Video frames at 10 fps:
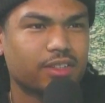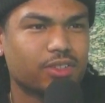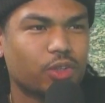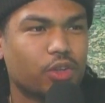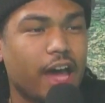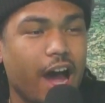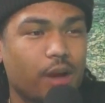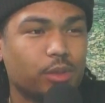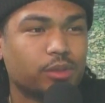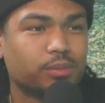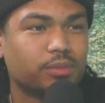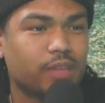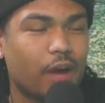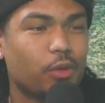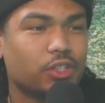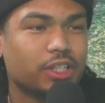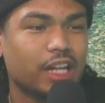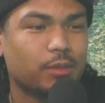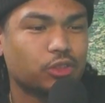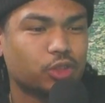So the album, I was gonna
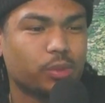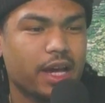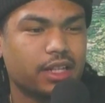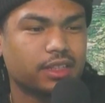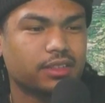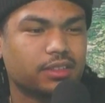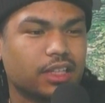name it Trillmatic.